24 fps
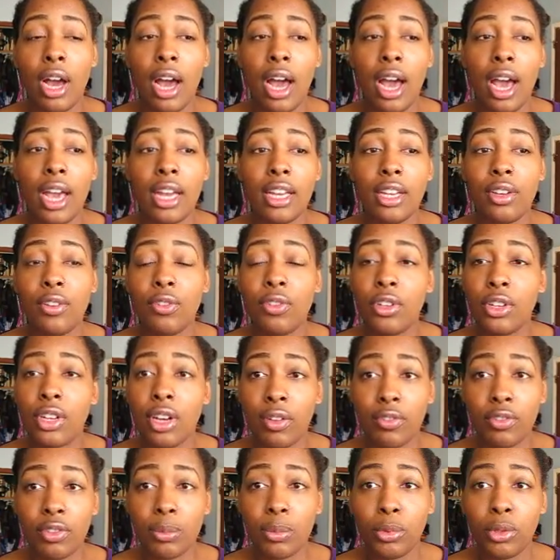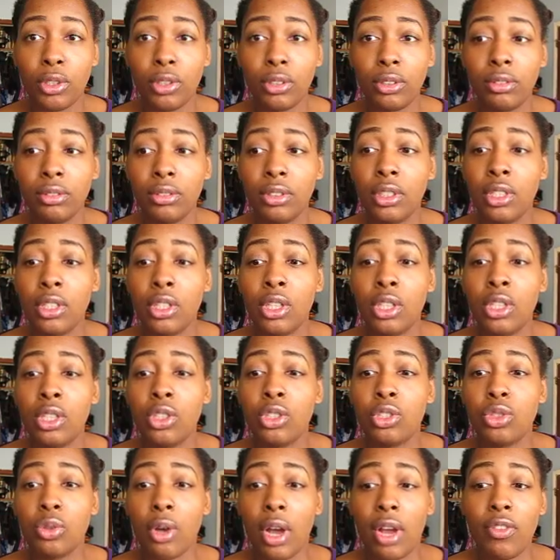I didn't feel comfortable
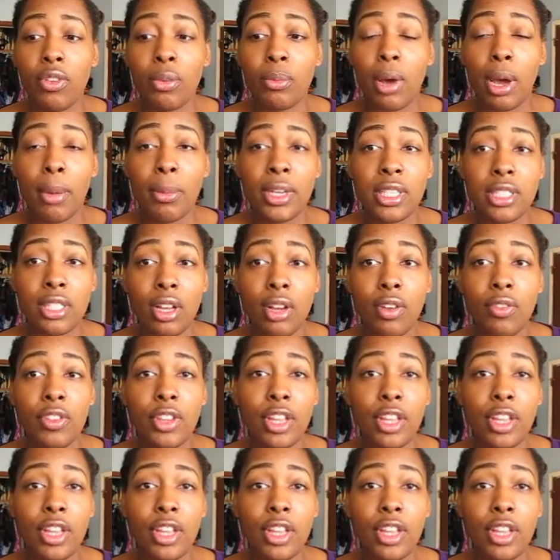driving by myself,